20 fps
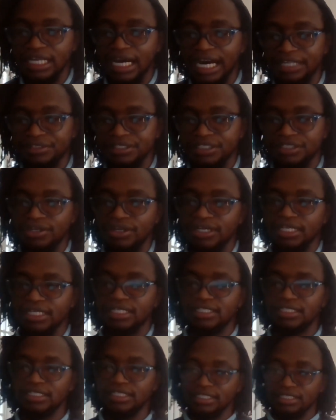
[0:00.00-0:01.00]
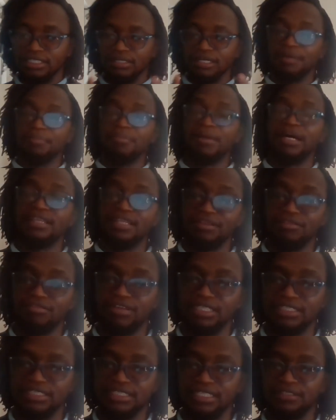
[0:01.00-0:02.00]
the $100 a month
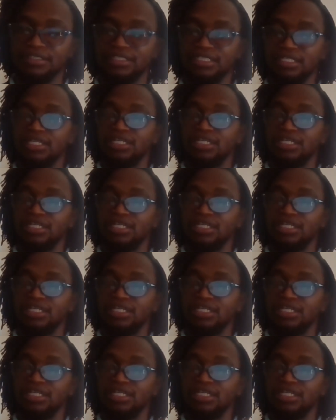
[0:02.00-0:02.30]
investor.